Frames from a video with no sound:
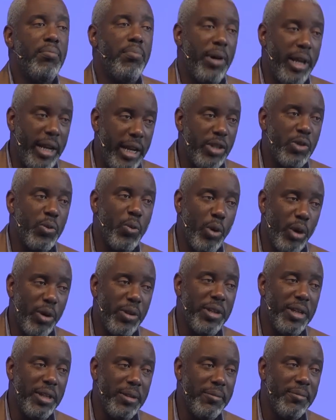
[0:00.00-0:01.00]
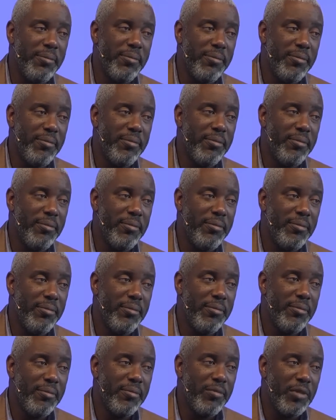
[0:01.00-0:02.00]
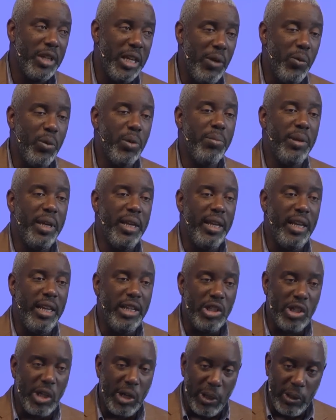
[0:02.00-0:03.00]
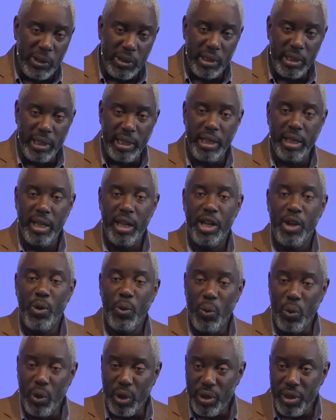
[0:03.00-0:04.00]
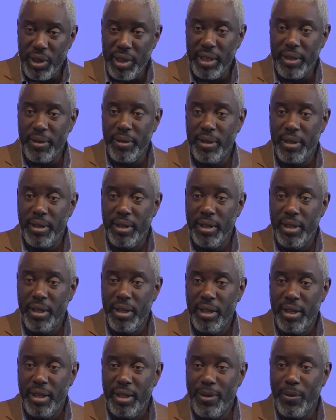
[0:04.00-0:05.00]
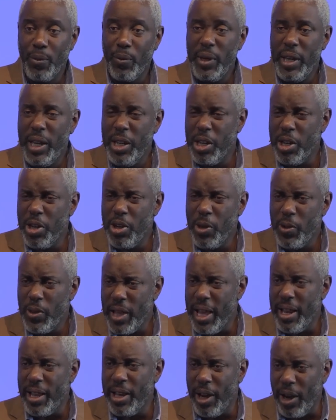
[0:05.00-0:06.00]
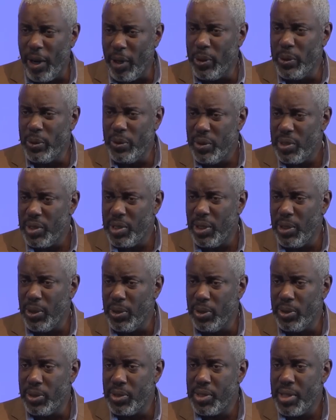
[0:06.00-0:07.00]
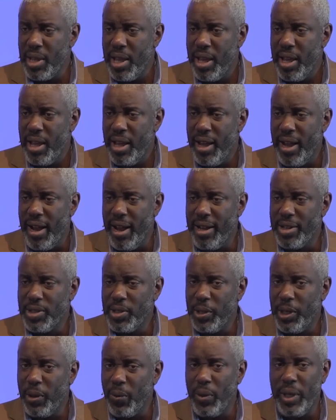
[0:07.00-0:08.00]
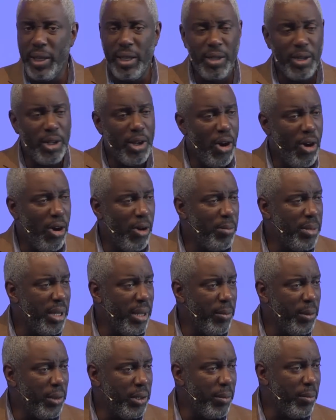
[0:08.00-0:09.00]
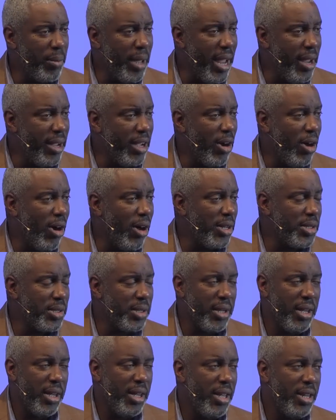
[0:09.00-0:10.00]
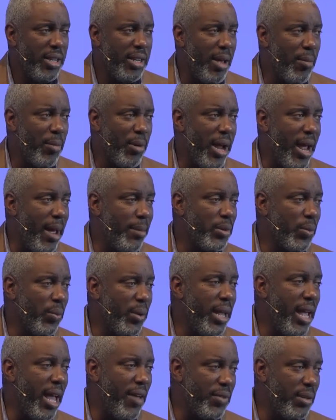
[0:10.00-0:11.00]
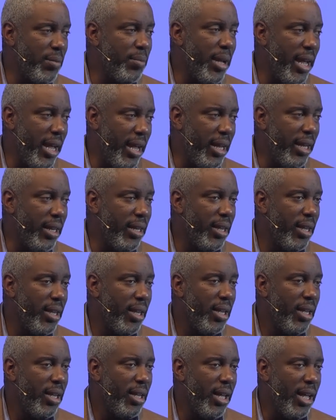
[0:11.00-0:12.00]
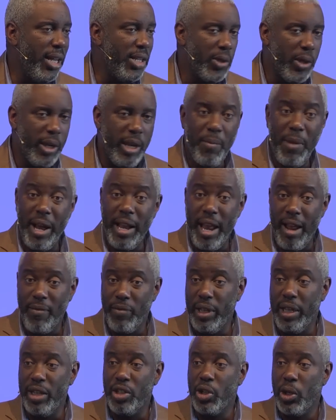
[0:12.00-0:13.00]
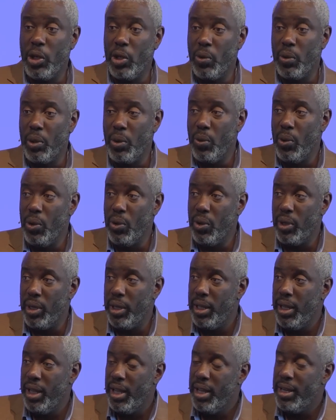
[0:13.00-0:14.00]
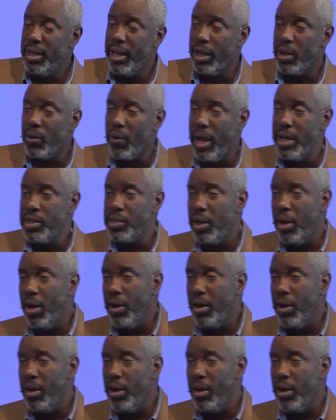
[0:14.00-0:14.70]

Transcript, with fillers: but it's worth it. It will be eternally worth it. We need to know that in our own souls uh, so that we can call people to pay costs that perhaps we haven't paid, and so they might have the eternal reward that Christ